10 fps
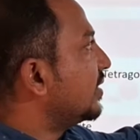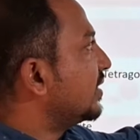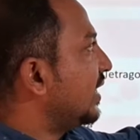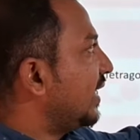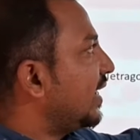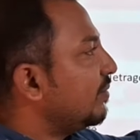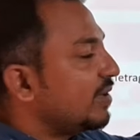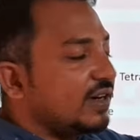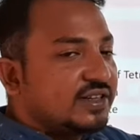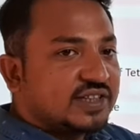silicate,
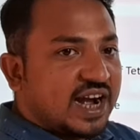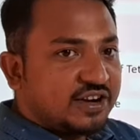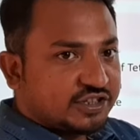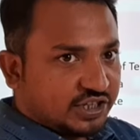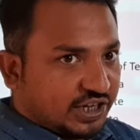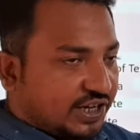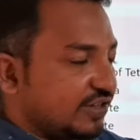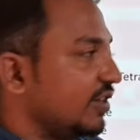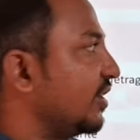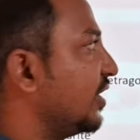but it is hydrosilicate.